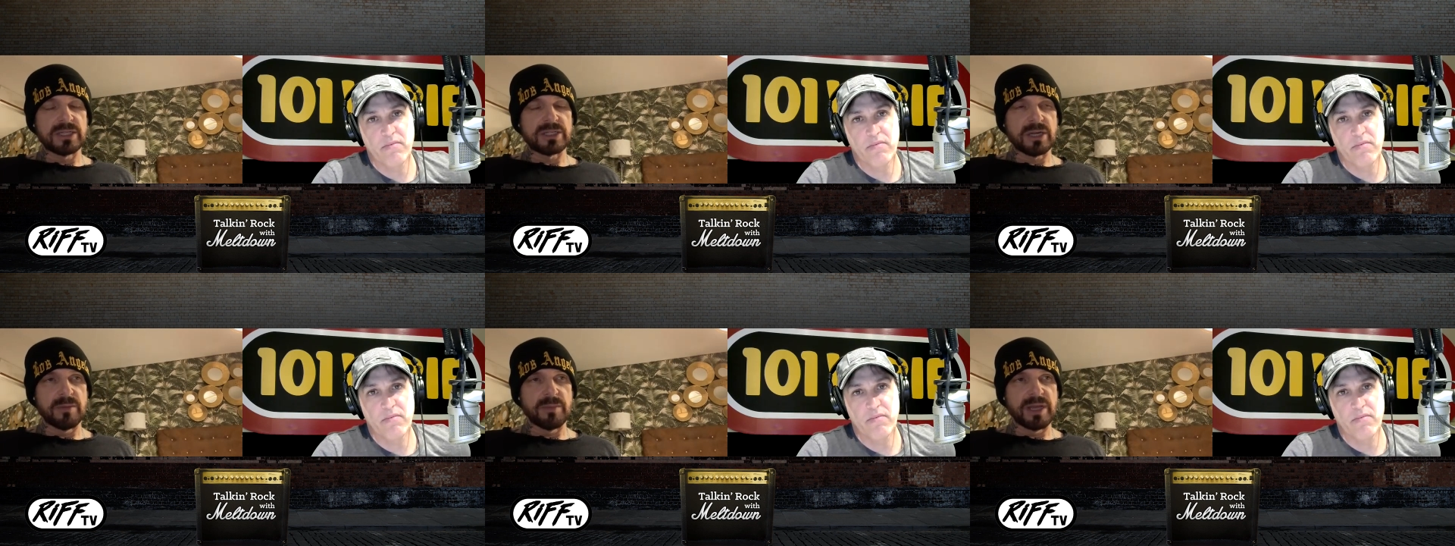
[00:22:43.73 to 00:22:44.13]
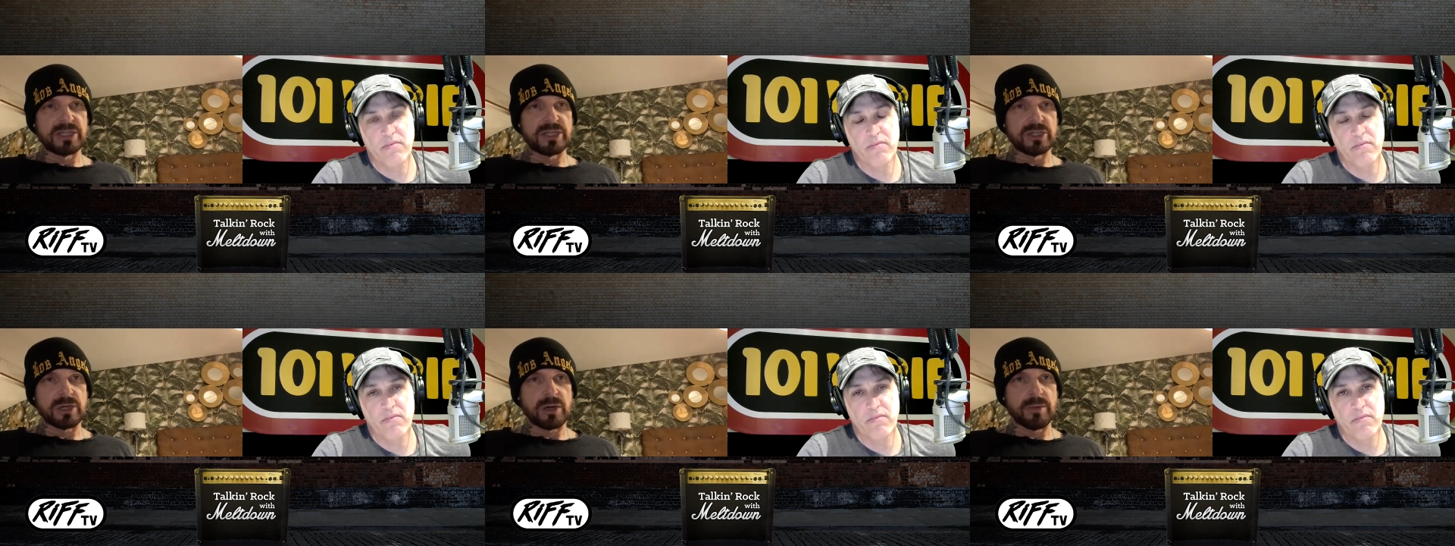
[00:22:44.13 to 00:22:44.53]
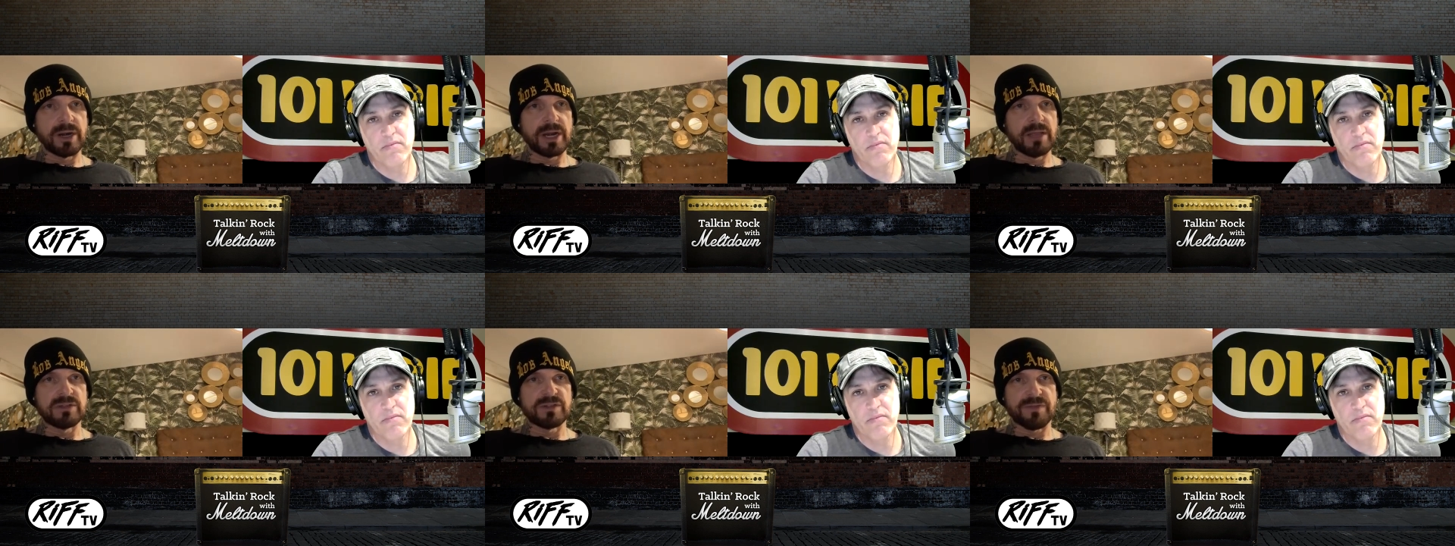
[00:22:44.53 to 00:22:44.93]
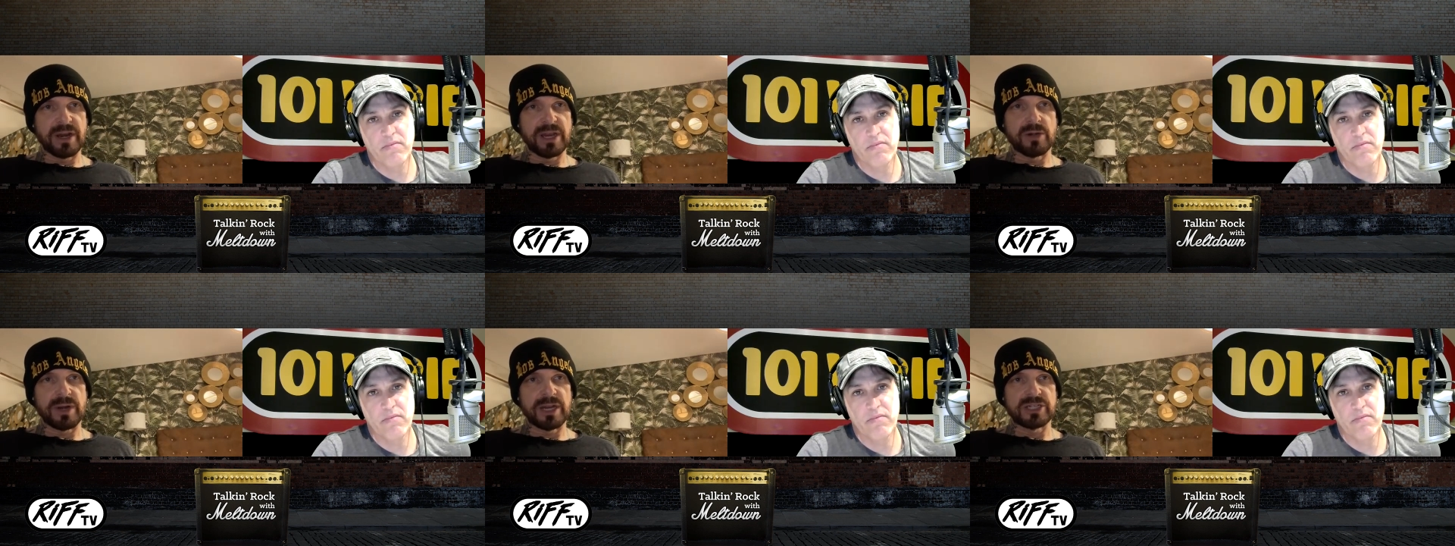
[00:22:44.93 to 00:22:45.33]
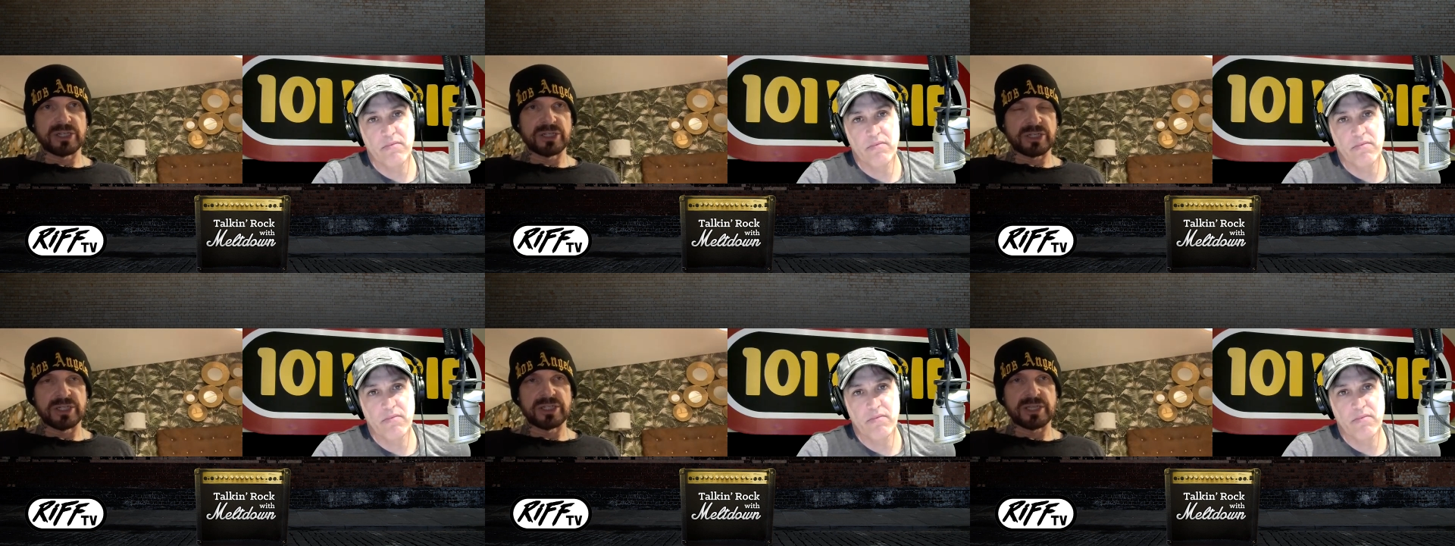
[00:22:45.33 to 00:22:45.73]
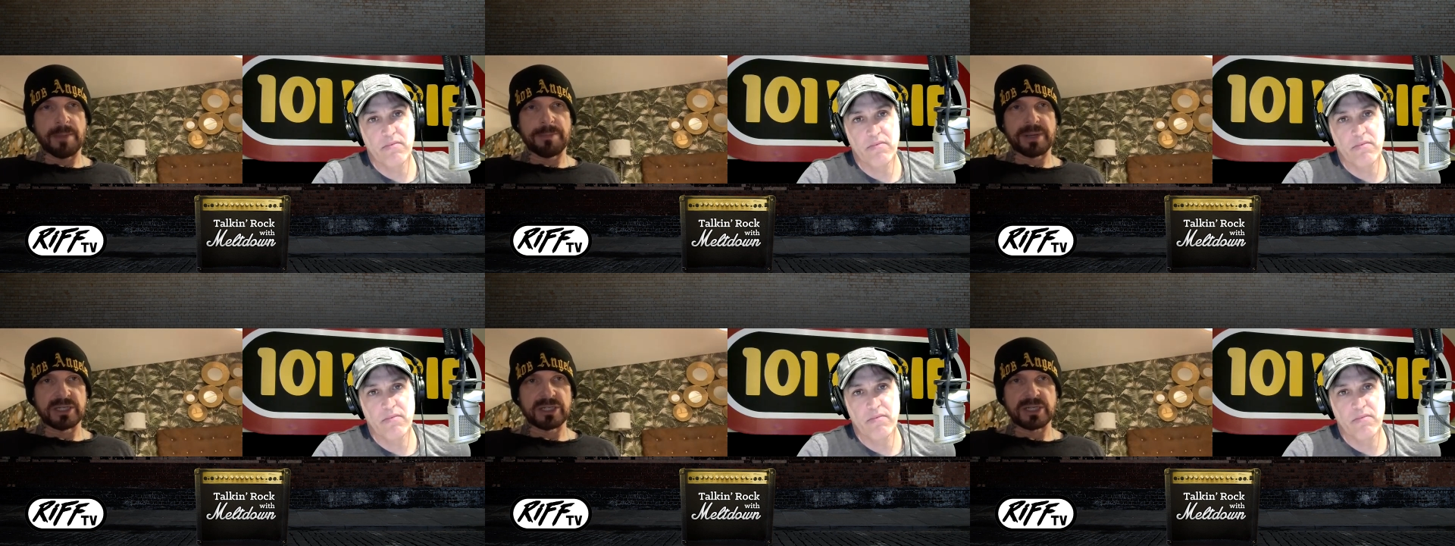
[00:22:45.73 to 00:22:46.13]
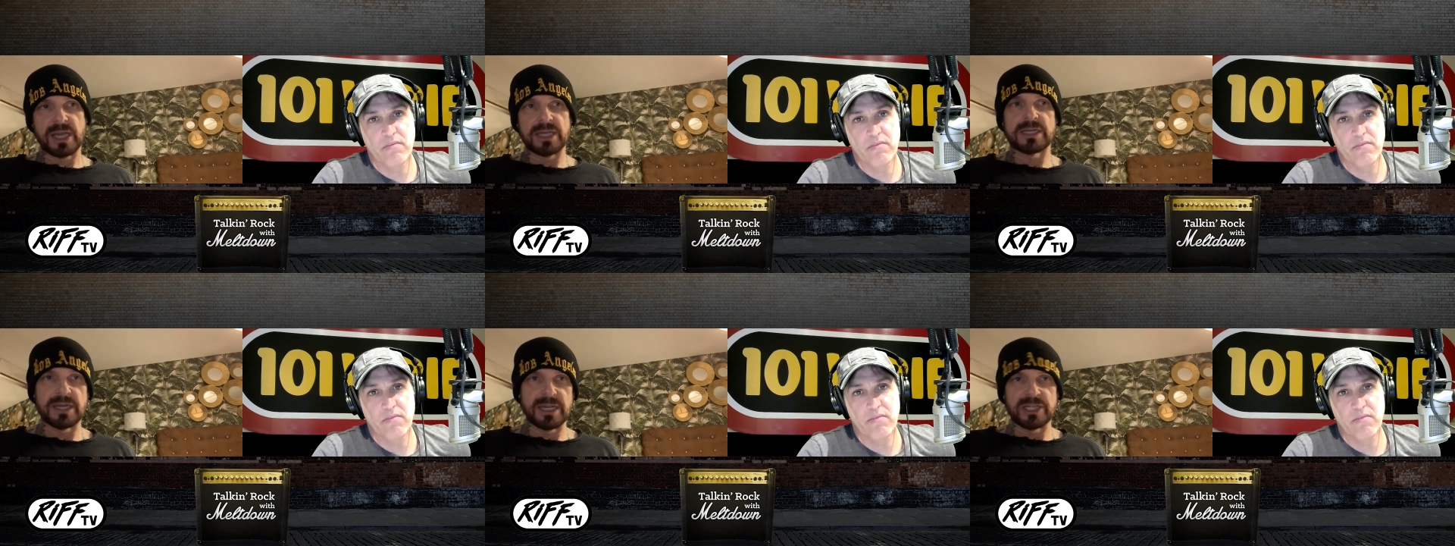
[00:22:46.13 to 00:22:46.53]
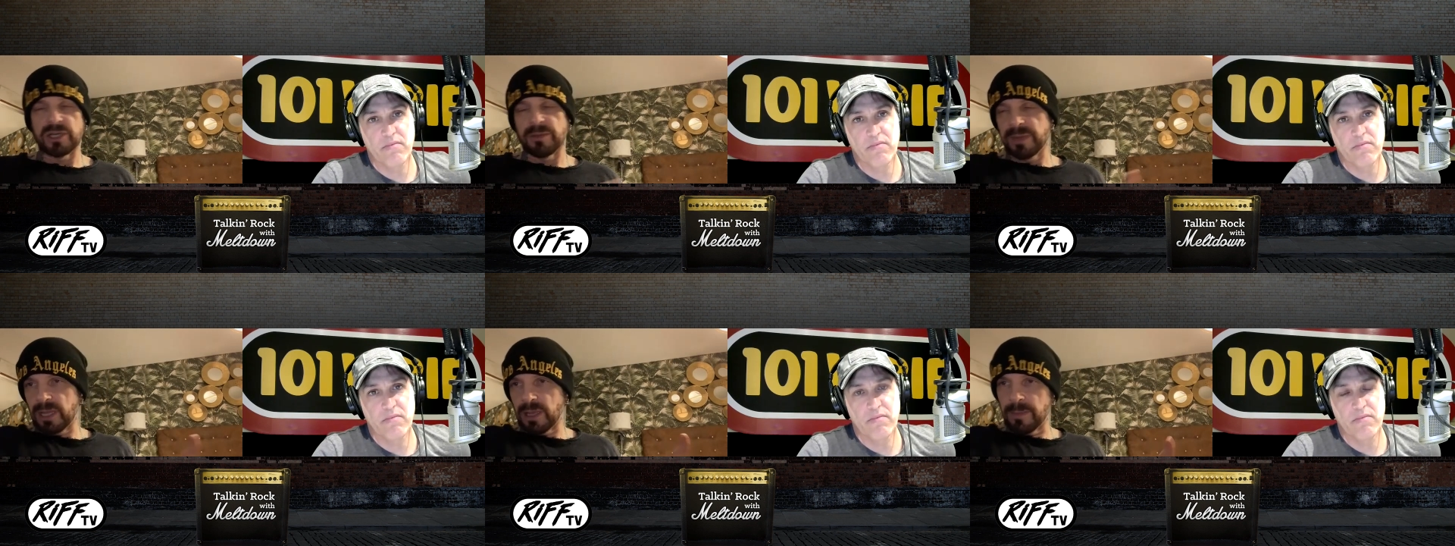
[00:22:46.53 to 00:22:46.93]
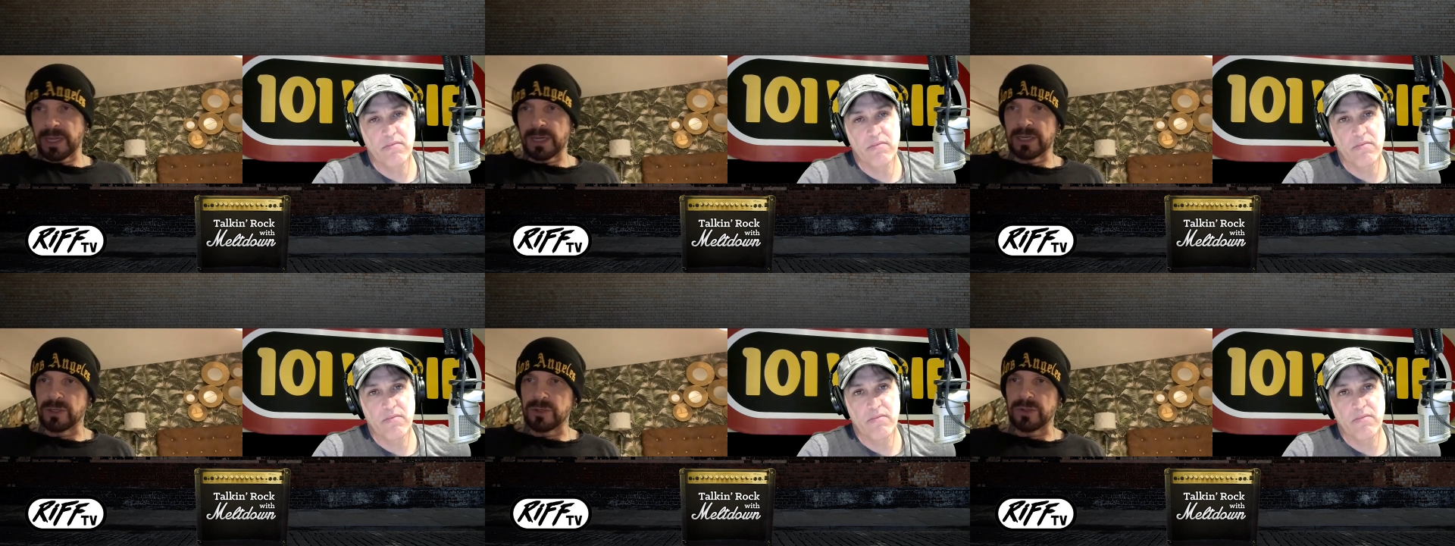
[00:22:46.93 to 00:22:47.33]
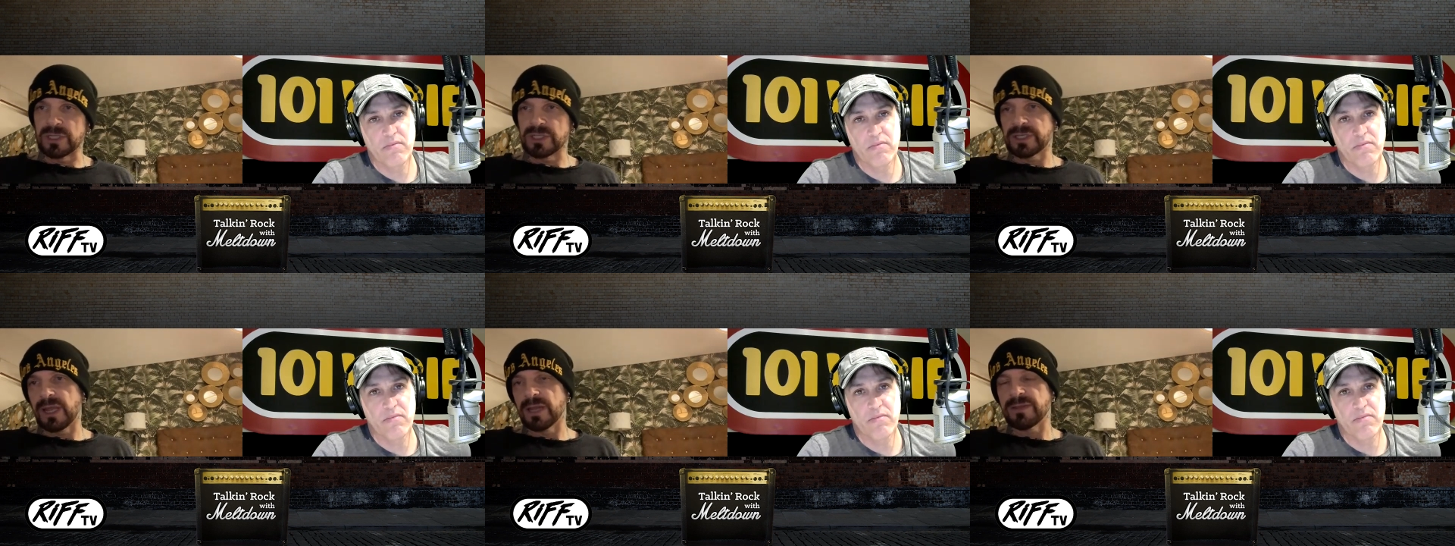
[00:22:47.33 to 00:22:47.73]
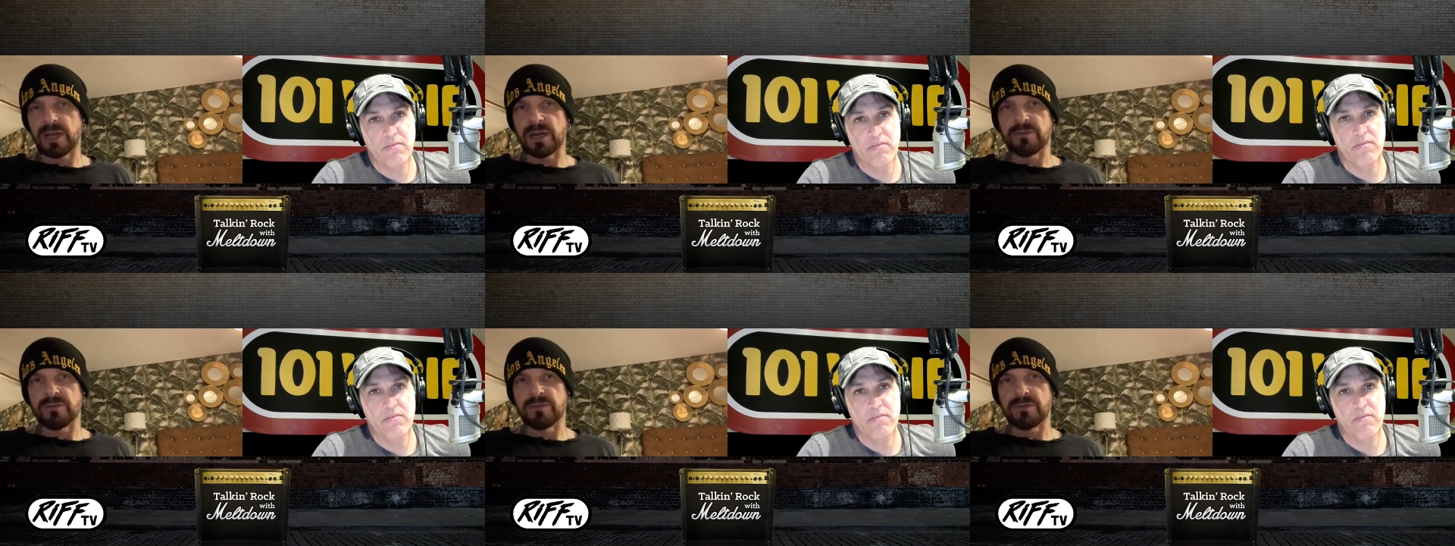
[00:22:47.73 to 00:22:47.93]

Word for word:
Speaker 1: is an amazing drummer, and he was very gracious in stepping aside to let Jimmy come in and do this 10th